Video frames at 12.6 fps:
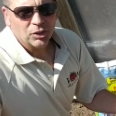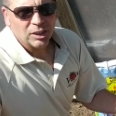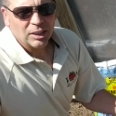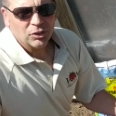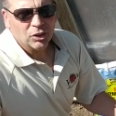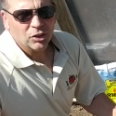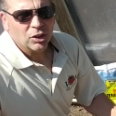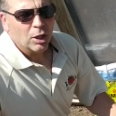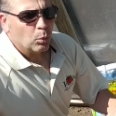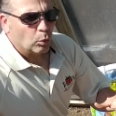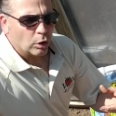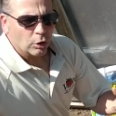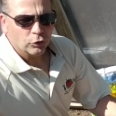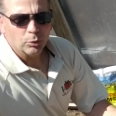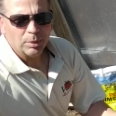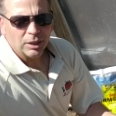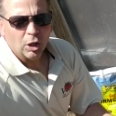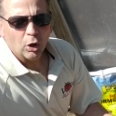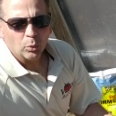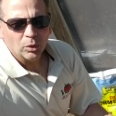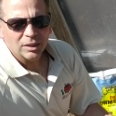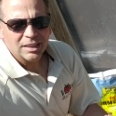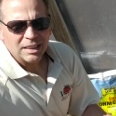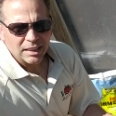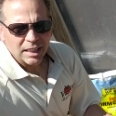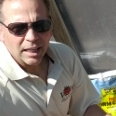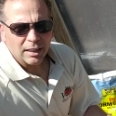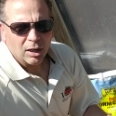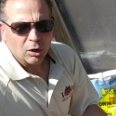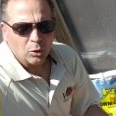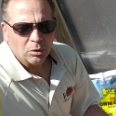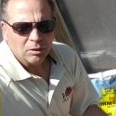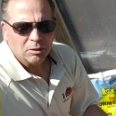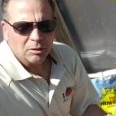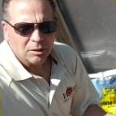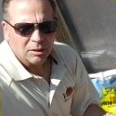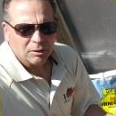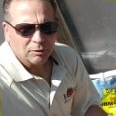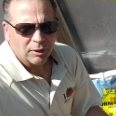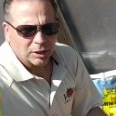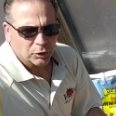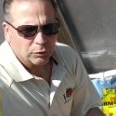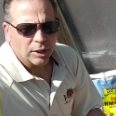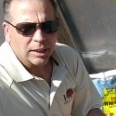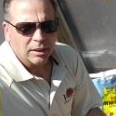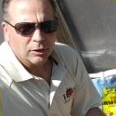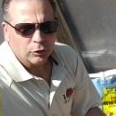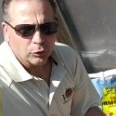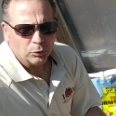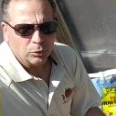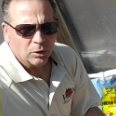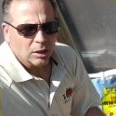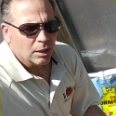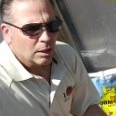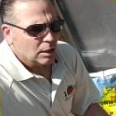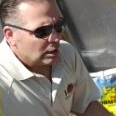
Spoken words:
diseases. We'll also be going with TKO phosphite soon,